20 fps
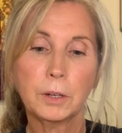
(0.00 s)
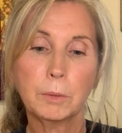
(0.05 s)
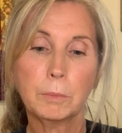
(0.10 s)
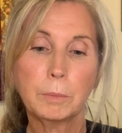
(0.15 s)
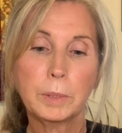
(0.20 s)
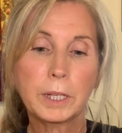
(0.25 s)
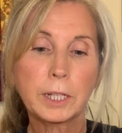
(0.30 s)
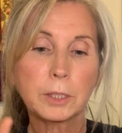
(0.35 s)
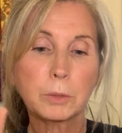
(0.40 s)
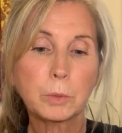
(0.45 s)

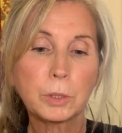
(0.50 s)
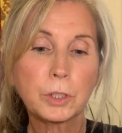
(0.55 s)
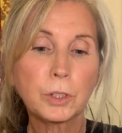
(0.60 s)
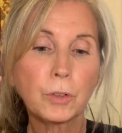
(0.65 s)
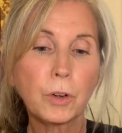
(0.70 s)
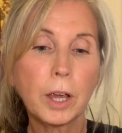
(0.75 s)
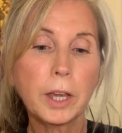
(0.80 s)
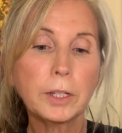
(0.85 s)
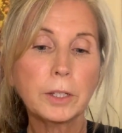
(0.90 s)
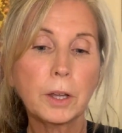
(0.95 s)
because we're
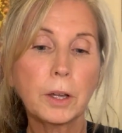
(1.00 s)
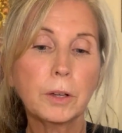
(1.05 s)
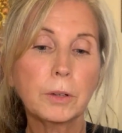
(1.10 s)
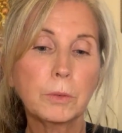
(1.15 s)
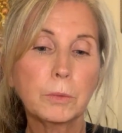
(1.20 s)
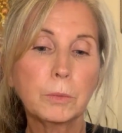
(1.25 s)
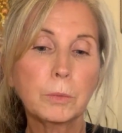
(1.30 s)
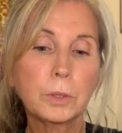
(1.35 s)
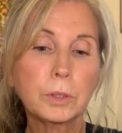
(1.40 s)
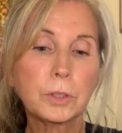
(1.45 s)
trying,
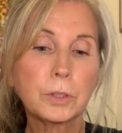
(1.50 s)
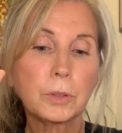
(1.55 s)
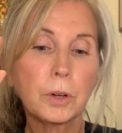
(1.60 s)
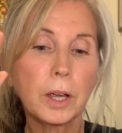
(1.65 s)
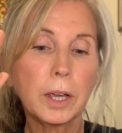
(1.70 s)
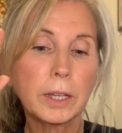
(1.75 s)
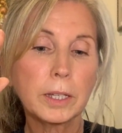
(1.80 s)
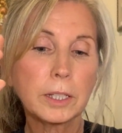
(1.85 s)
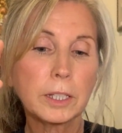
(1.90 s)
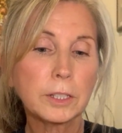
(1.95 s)

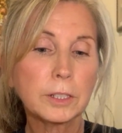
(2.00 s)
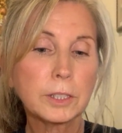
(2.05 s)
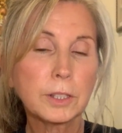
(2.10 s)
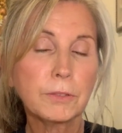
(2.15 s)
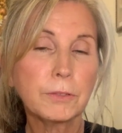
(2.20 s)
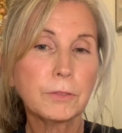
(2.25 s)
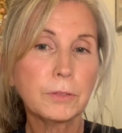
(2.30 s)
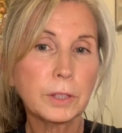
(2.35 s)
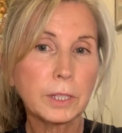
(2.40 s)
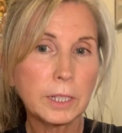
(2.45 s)
it's a
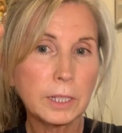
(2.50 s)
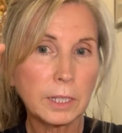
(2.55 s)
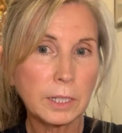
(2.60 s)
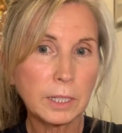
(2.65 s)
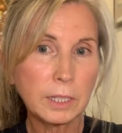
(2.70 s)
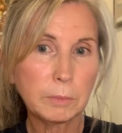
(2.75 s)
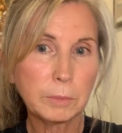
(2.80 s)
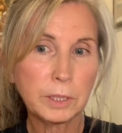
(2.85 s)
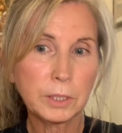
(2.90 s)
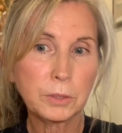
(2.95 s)
fleeting
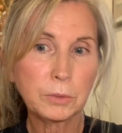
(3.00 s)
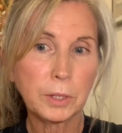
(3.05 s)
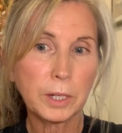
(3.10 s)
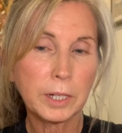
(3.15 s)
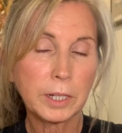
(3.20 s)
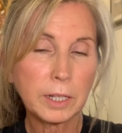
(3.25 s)
image, right?